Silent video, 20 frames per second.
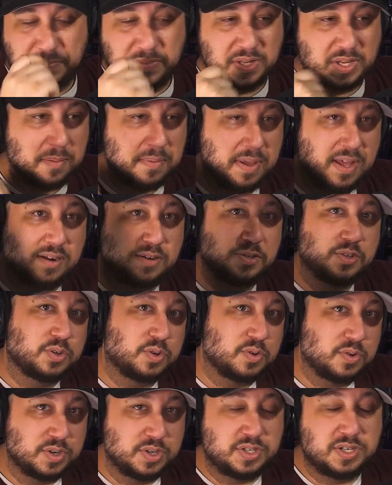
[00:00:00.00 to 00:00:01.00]
come out as a
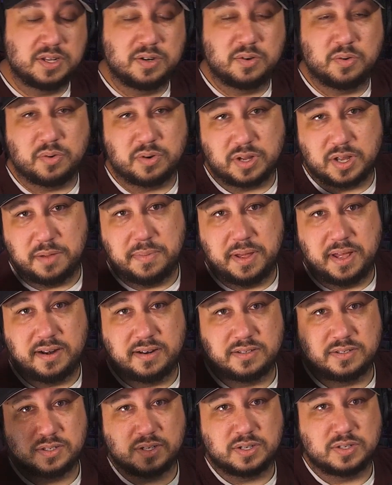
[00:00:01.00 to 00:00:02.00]
Christian or come out
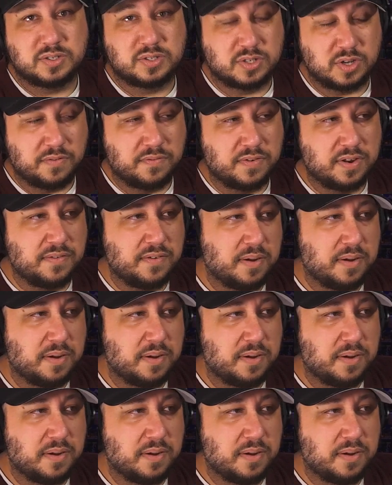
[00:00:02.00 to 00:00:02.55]
as a conservative.